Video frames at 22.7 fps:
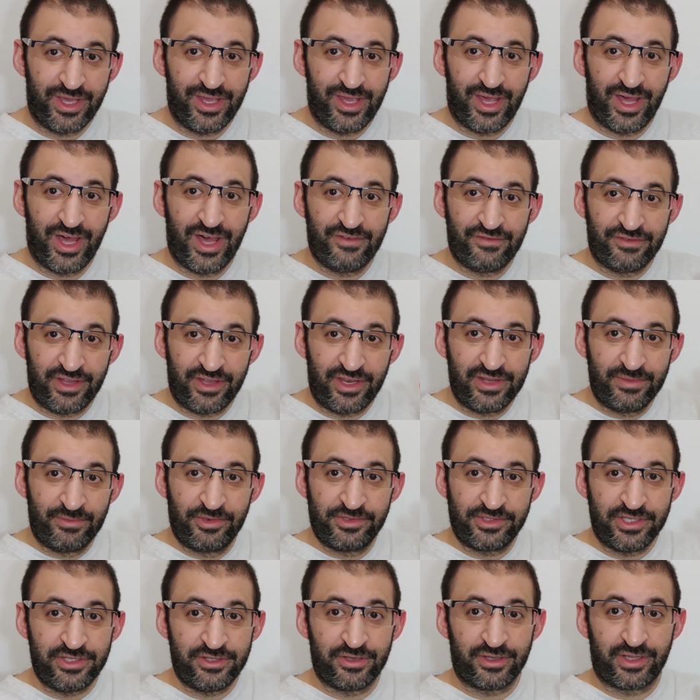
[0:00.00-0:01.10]
Okay, I have an
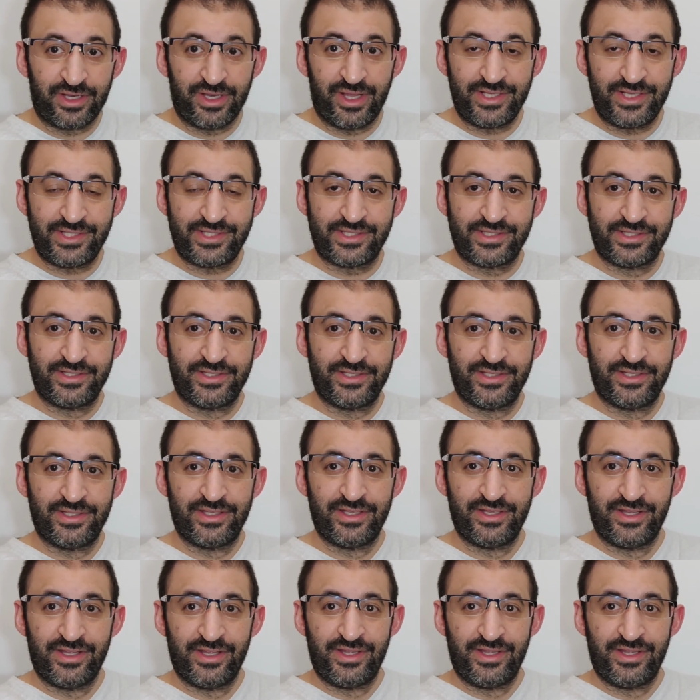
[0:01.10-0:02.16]
anonymous inner class.